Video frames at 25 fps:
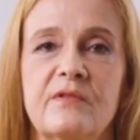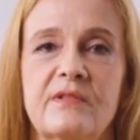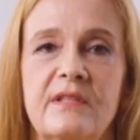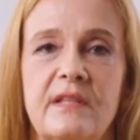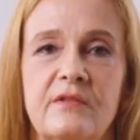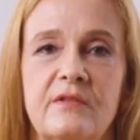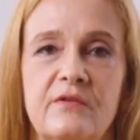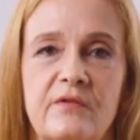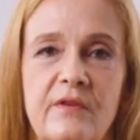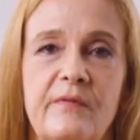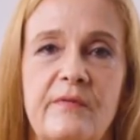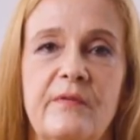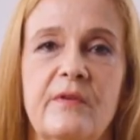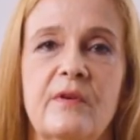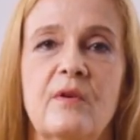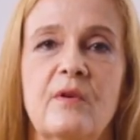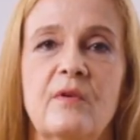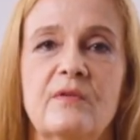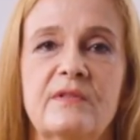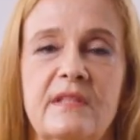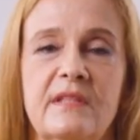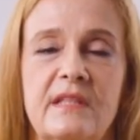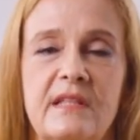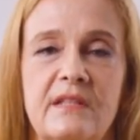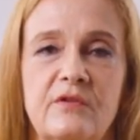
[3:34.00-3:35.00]
centrifugal
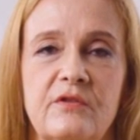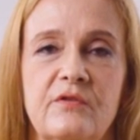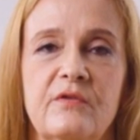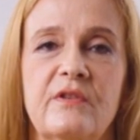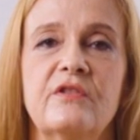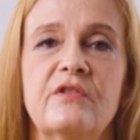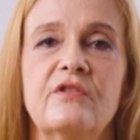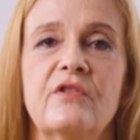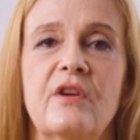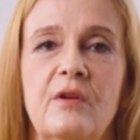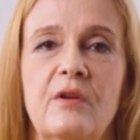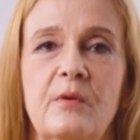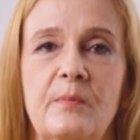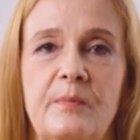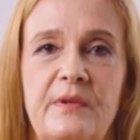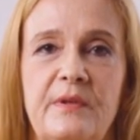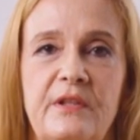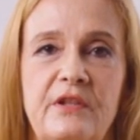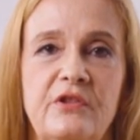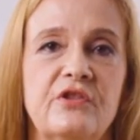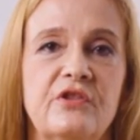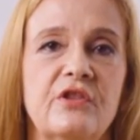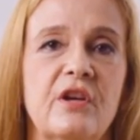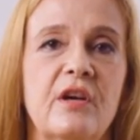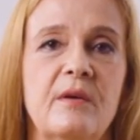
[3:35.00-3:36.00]
cicatricial
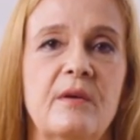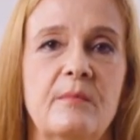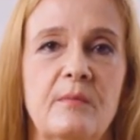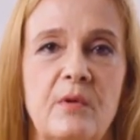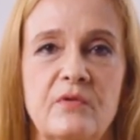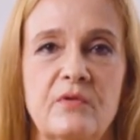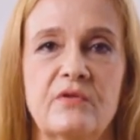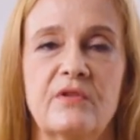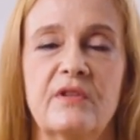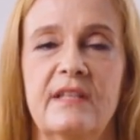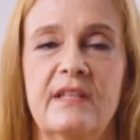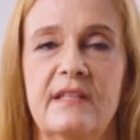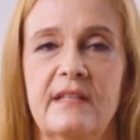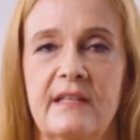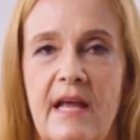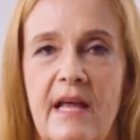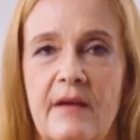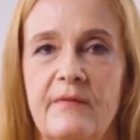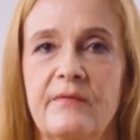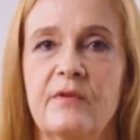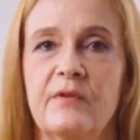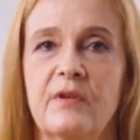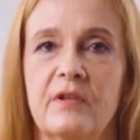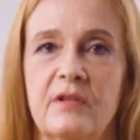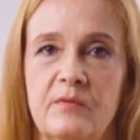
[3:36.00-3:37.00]
alopecia, mostly in
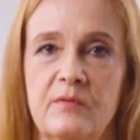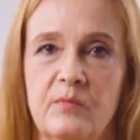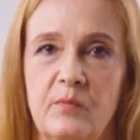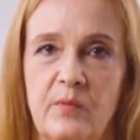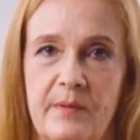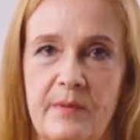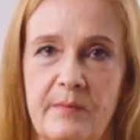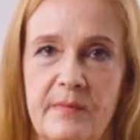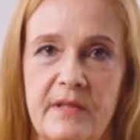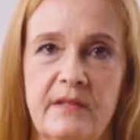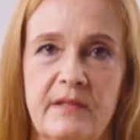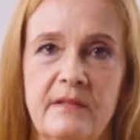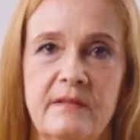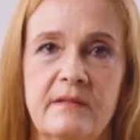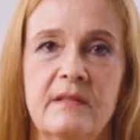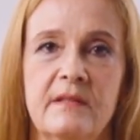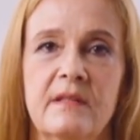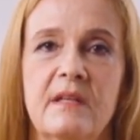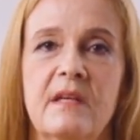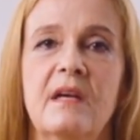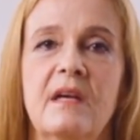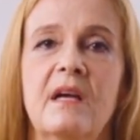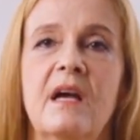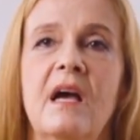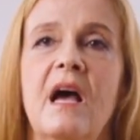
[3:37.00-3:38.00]
African women.
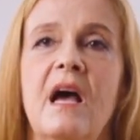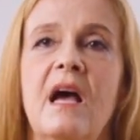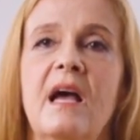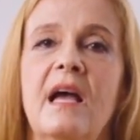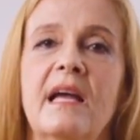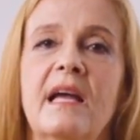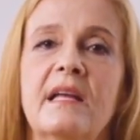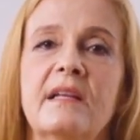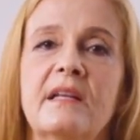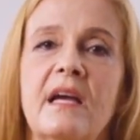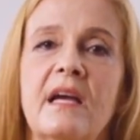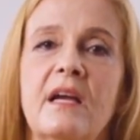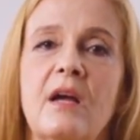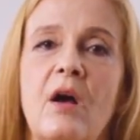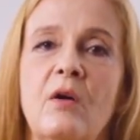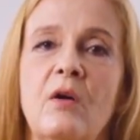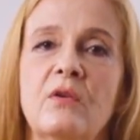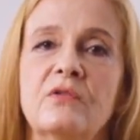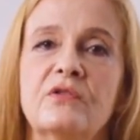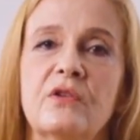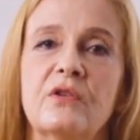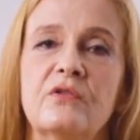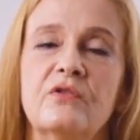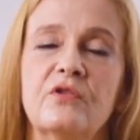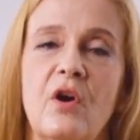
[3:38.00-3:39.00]
And I
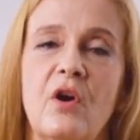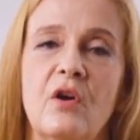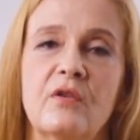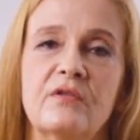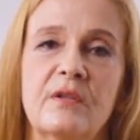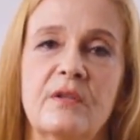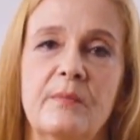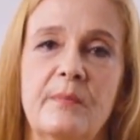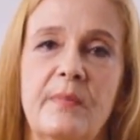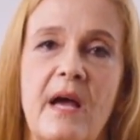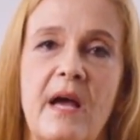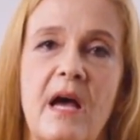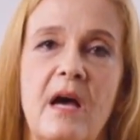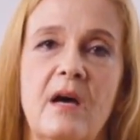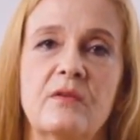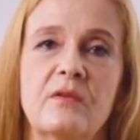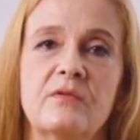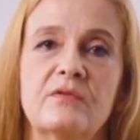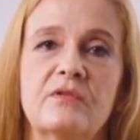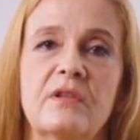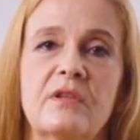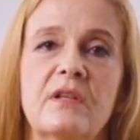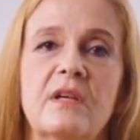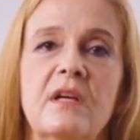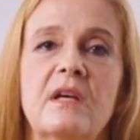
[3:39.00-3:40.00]
also talked
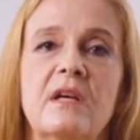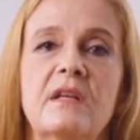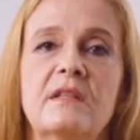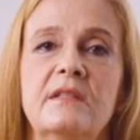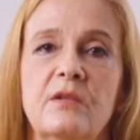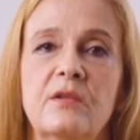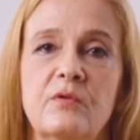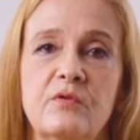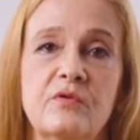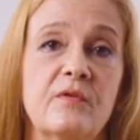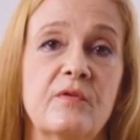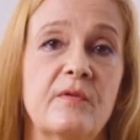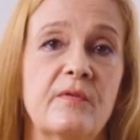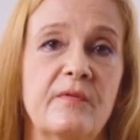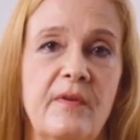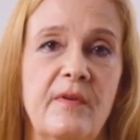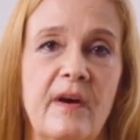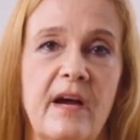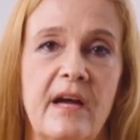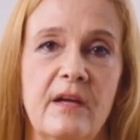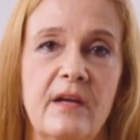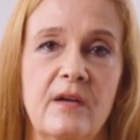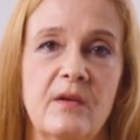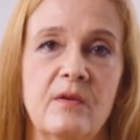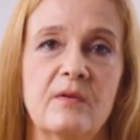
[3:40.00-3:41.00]
about
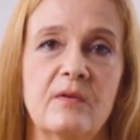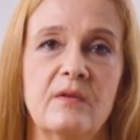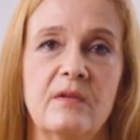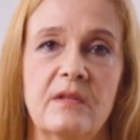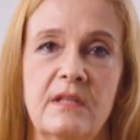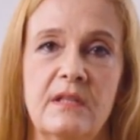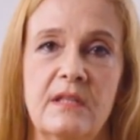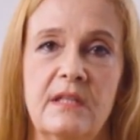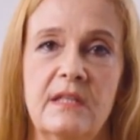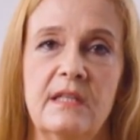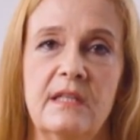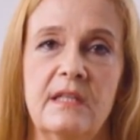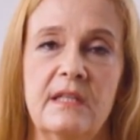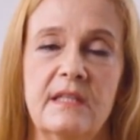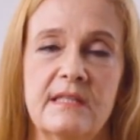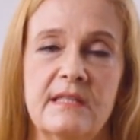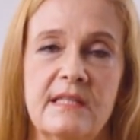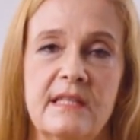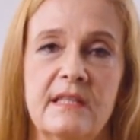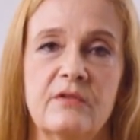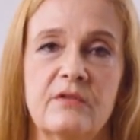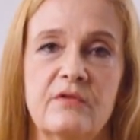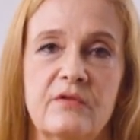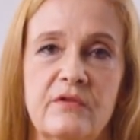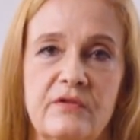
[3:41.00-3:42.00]
neutrophil
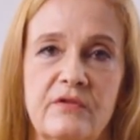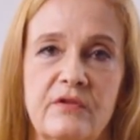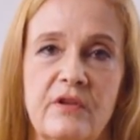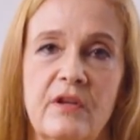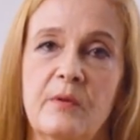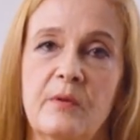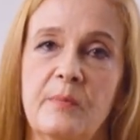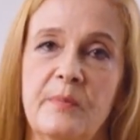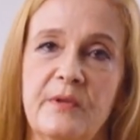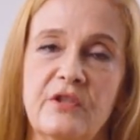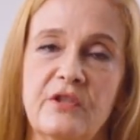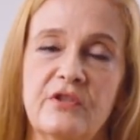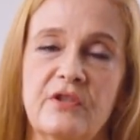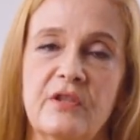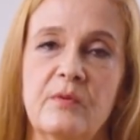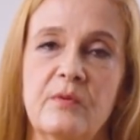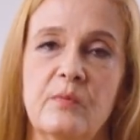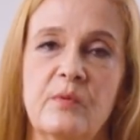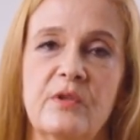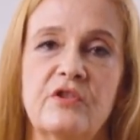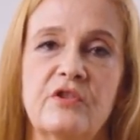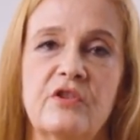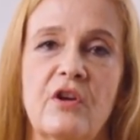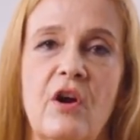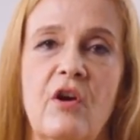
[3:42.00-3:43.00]
cicatricial alopecia,
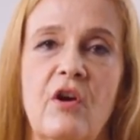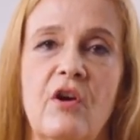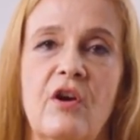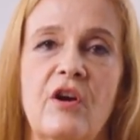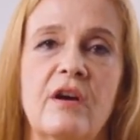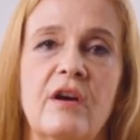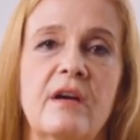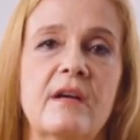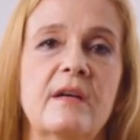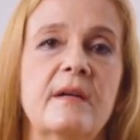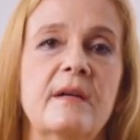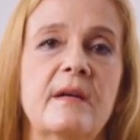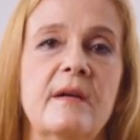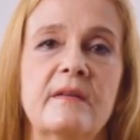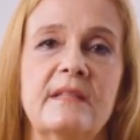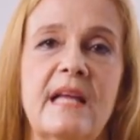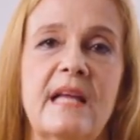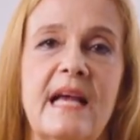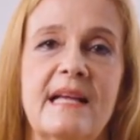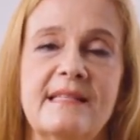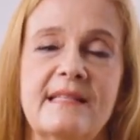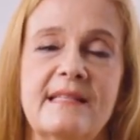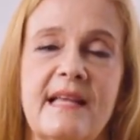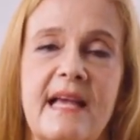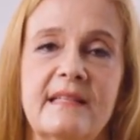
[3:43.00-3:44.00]
which are
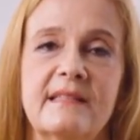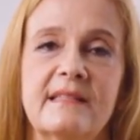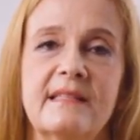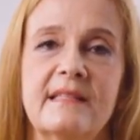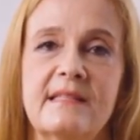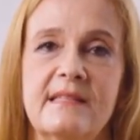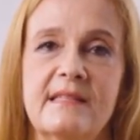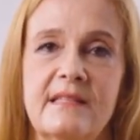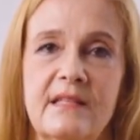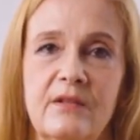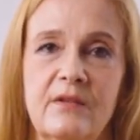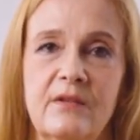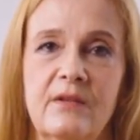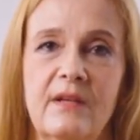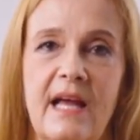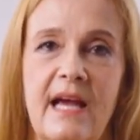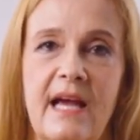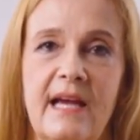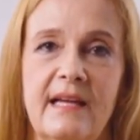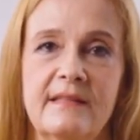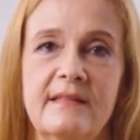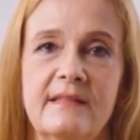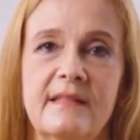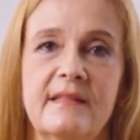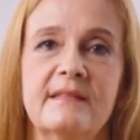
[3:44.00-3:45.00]
dissecting
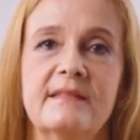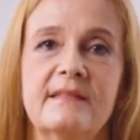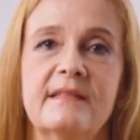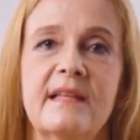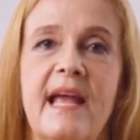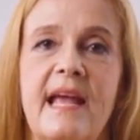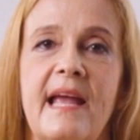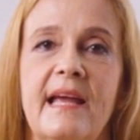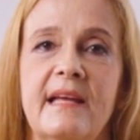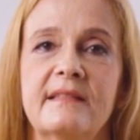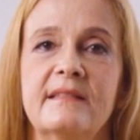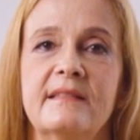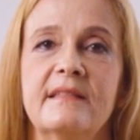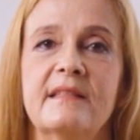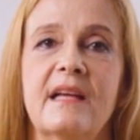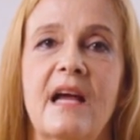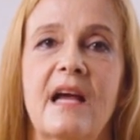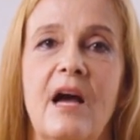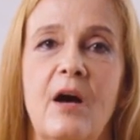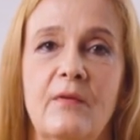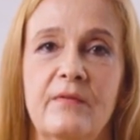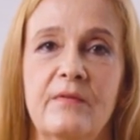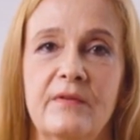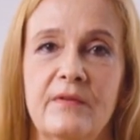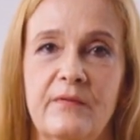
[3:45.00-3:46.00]
cellulitis, and the
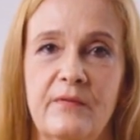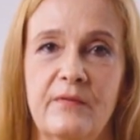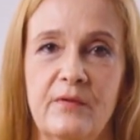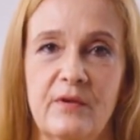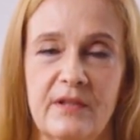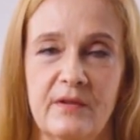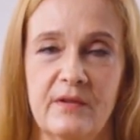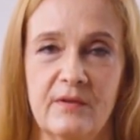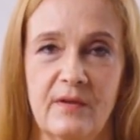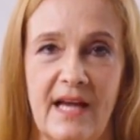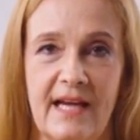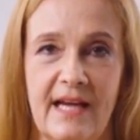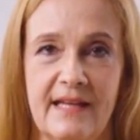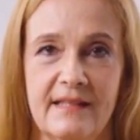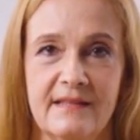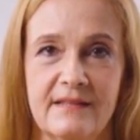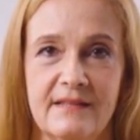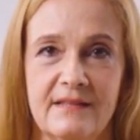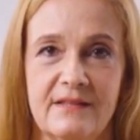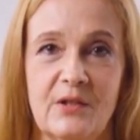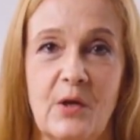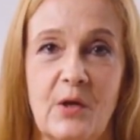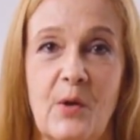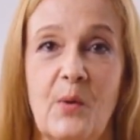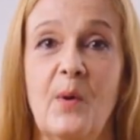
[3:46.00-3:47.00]
Calvin folliculitis.
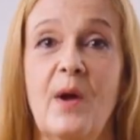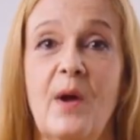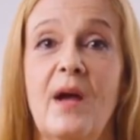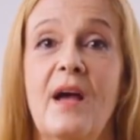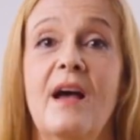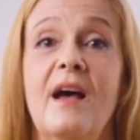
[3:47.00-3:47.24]
So